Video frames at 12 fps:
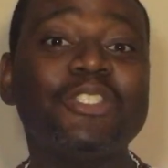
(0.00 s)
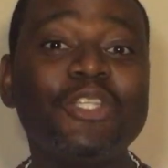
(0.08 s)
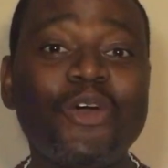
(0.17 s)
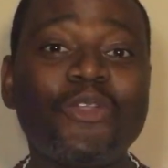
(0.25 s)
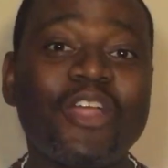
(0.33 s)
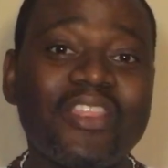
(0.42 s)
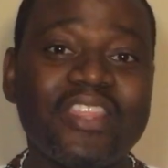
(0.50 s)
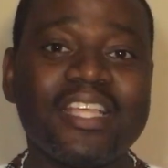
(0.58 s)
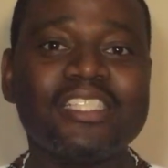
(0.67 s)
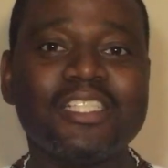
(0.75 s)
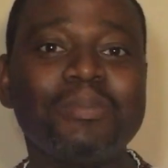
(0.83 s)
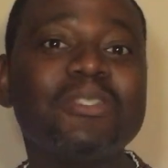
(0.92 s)
you know that the
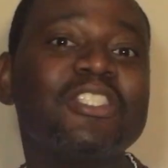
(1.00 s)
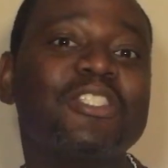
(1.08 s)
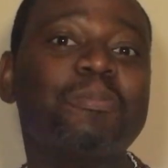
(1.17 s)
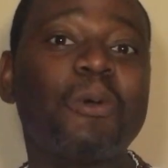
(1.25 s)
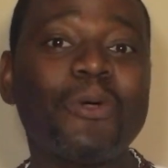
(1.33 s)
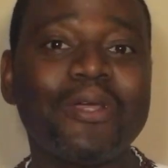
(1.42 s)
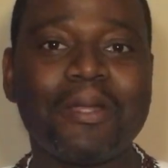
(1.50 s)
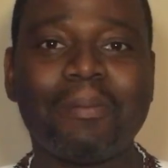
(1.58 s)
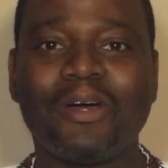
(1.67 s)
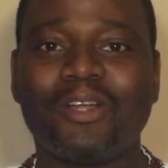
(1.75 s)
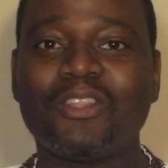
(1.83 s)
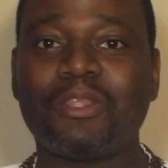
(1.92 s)
Egyptians spoken
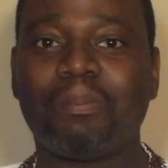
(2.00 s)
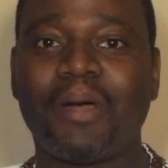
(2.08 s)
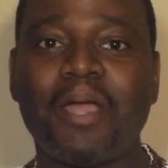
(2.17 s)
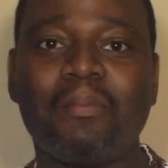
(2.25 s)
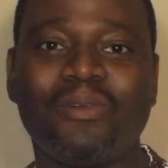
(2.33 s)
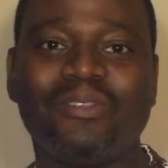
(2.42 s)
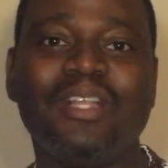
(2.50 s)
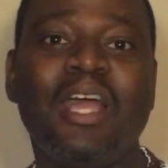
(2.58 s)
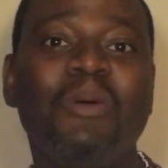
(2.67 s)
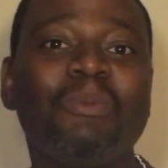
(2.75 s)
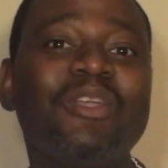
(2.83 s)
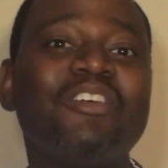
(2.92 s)
about in the Bible
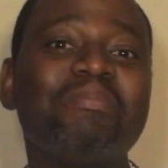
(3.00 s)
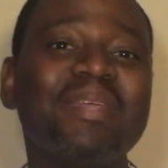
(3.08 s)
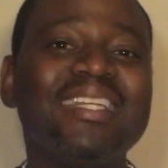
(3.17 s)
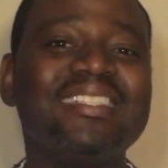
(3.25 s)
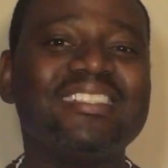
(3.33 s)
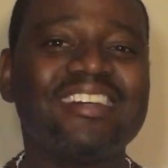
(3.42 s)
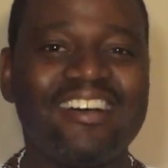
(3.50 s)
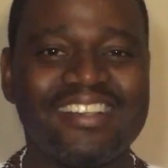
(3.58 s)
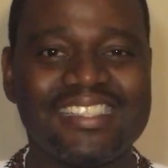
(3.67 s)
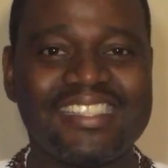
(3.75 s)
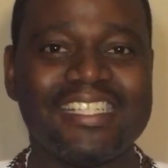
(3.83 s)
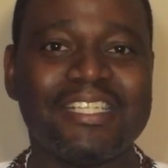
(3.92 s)
would have been
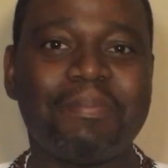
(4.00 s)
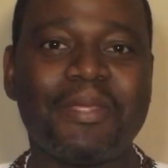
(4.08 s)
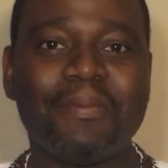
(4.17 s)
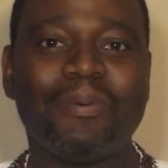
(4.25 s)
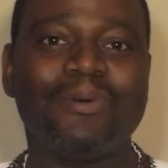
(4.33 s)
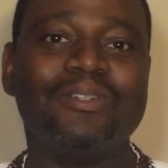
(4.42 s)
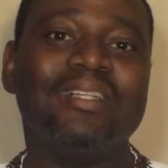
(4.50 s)
dark-skinned people,